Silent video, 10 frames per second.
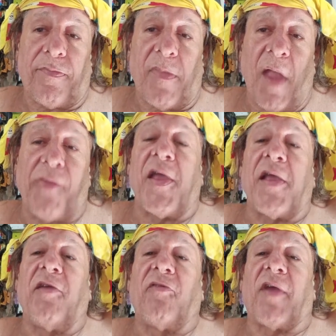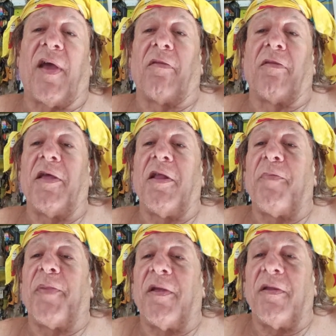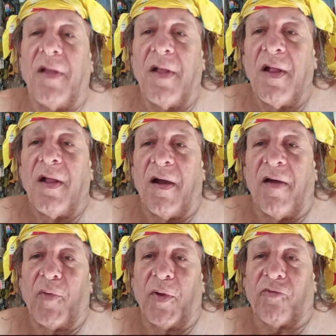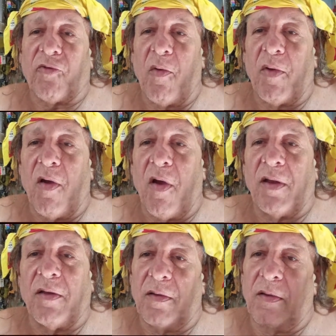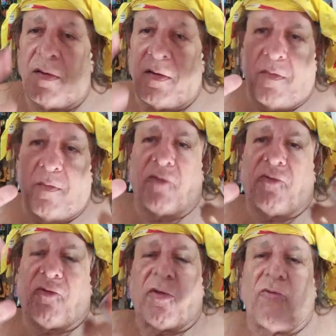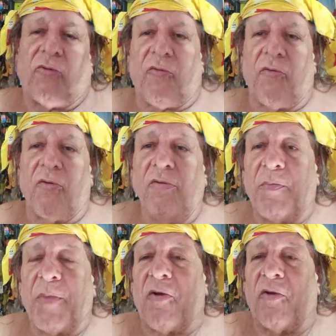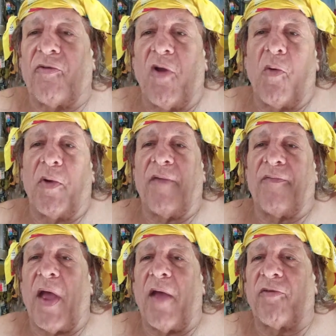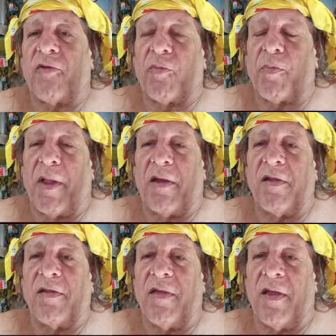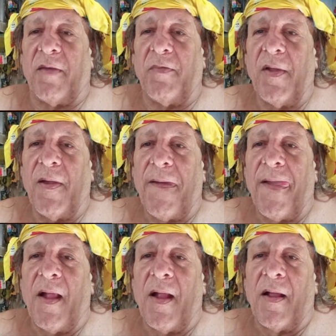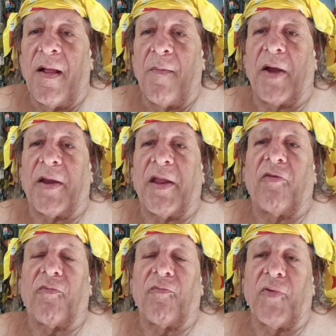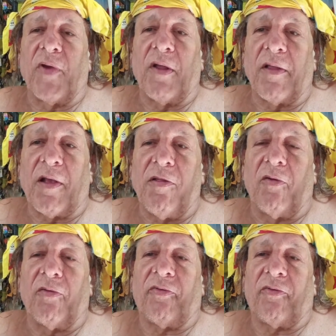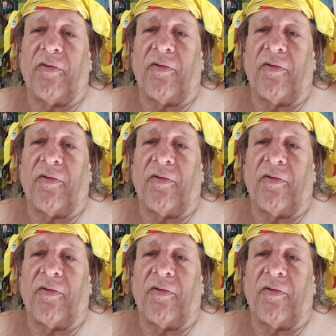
I think he's got a little bit of what's going on misconstrued because no one ever has explained it to him, but he's really close